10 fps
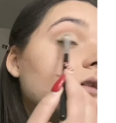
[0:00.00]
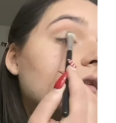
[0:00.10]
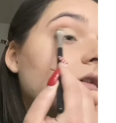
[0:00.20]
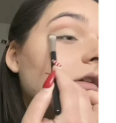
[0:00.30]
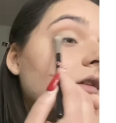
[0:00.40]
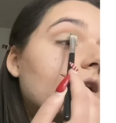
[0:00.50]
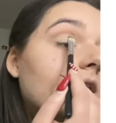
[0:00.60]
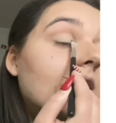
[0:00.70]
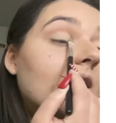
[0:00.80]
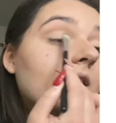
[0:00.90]
Sorry,
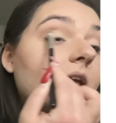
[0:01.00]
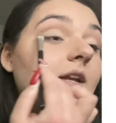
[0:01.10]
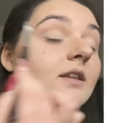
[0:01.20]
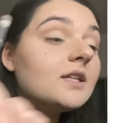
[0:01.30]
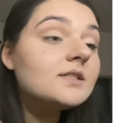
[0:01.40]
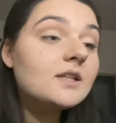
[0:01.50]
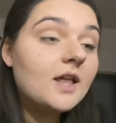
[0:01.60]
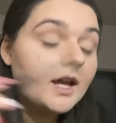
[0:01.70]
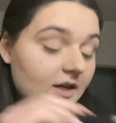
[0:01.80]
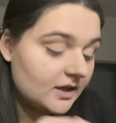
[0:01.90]
I like this
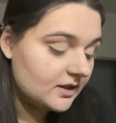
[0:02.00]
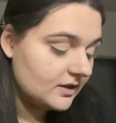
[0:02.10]
lighter